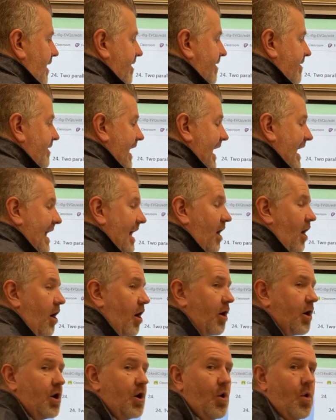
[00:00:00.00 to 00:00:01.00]
they are
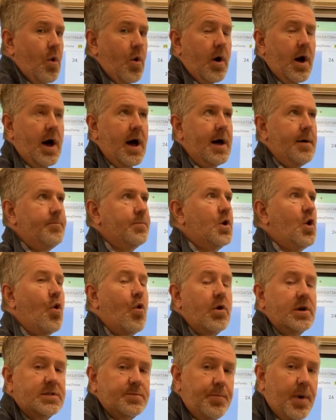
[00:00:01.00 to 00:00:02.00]

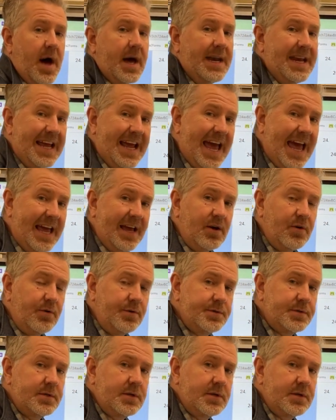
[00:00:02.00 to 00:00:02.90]
corresponding angles.